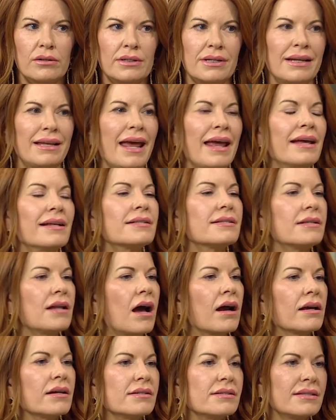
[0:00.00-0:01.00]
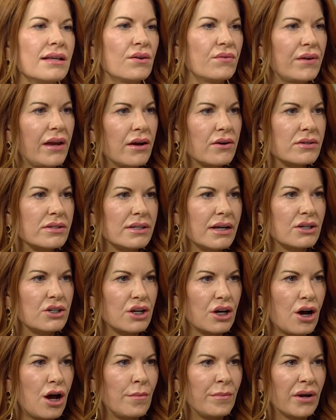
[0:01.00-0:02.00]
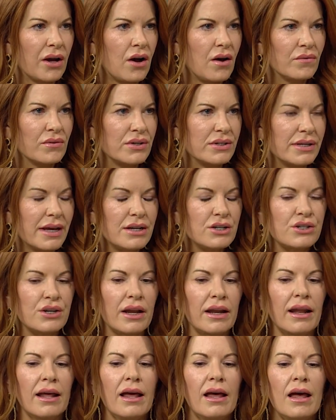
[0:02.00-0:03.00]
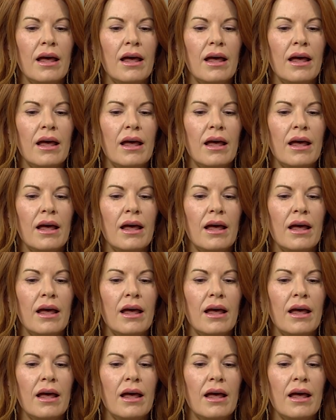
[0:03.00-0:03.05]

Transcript: Today it's not, because self-care is such a common conversation.